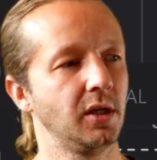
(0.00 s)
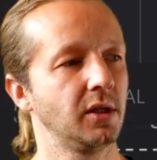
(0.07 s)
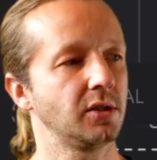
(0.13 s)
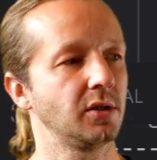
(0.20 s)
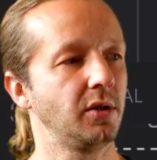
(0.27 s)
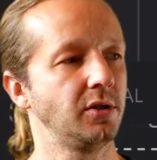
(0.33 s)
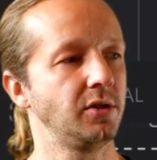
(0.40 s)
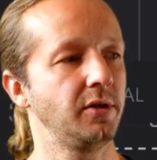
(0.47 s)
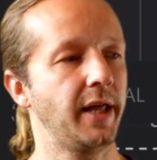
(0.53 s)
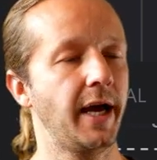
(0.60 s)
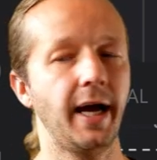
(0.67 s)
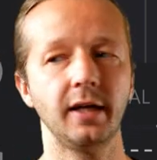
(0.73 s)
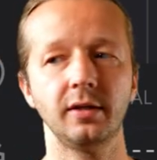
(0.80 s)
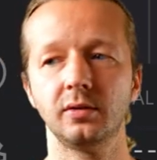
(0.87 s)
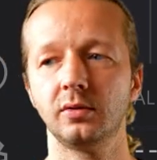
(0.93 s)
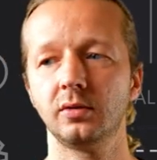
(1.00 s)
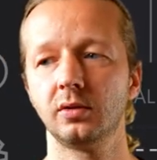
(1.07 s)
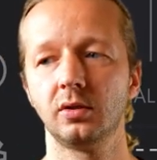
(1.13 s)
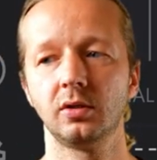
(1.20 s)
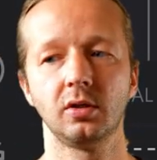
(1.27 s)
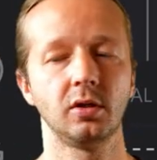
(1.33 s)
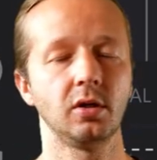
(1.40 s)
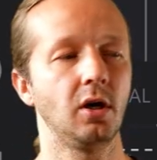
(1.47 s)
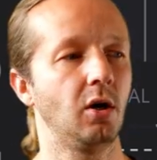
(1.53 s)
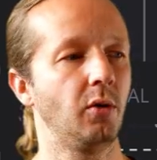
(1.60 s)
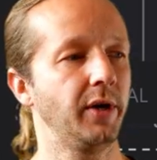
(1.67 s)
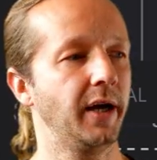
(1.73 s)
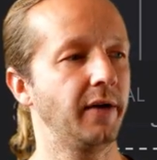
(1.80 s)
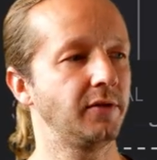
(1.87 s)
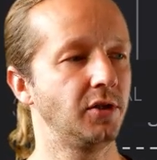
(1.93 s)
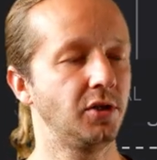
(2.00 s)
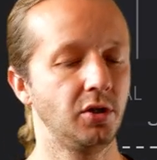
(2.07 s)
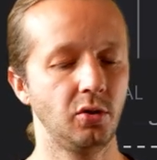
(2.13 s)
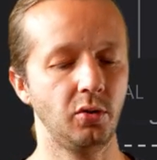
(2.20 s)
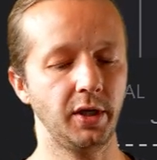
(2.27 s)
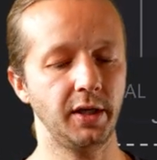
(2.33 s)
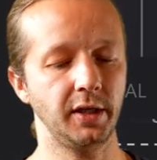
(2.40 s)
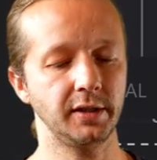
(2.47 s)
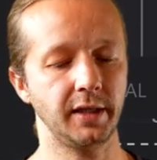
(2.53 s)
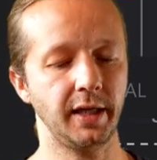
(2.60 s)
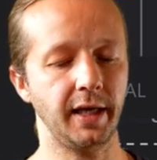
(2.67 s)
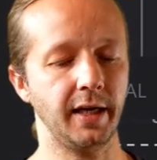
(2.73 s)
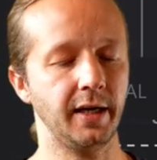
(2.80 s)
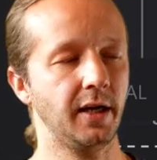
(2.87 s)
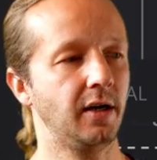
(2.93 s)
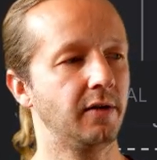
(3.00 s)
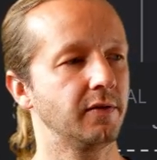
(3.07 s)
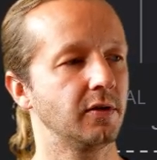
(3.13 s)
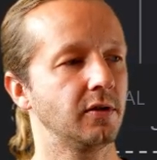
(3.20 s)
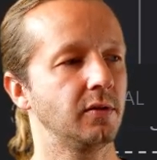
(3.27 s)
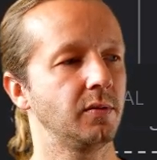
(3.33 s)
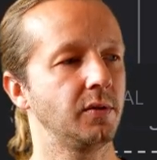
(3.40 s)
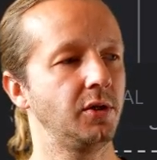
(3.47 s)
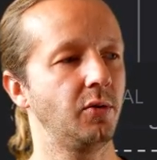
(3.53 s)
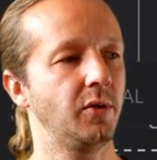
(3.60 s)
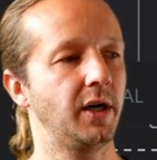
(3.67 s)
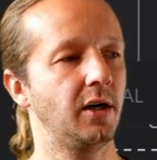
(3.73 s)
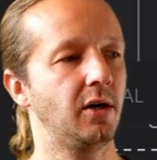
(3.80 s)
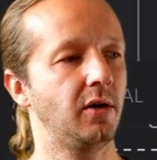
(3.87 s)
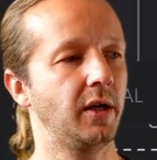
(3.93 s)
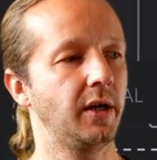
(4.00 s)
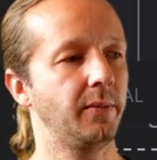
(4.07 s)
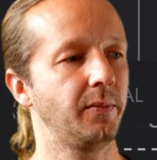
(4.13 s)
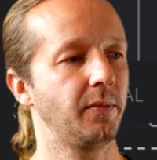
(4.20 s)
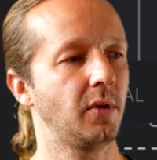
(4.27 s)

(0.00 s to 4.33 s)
So to do that, all we have to do is and hover, UL,